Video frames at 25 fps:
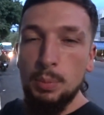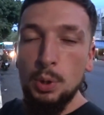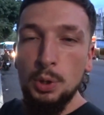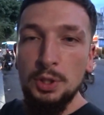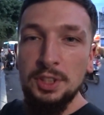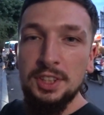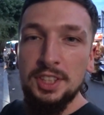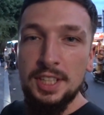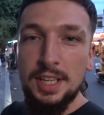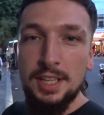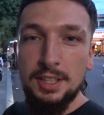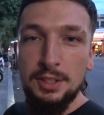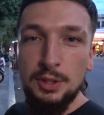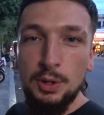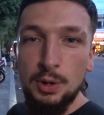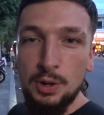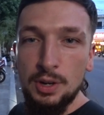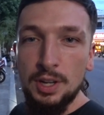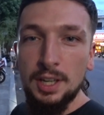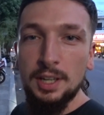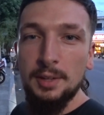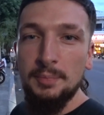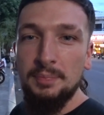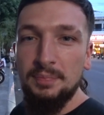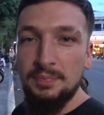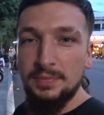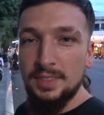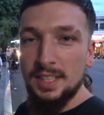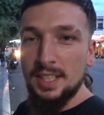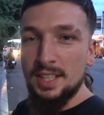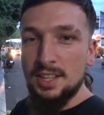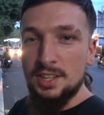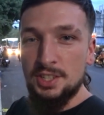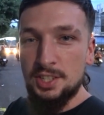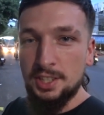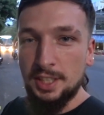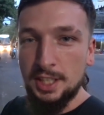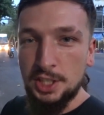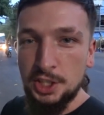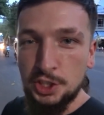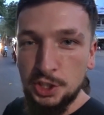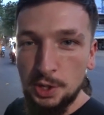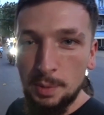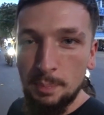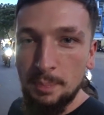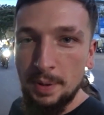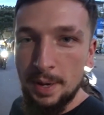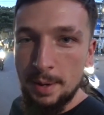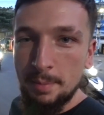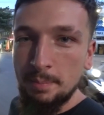Thit Nuong. So let's
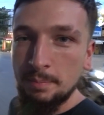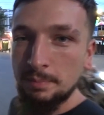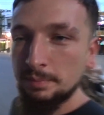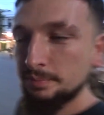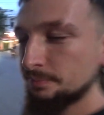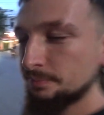jump in.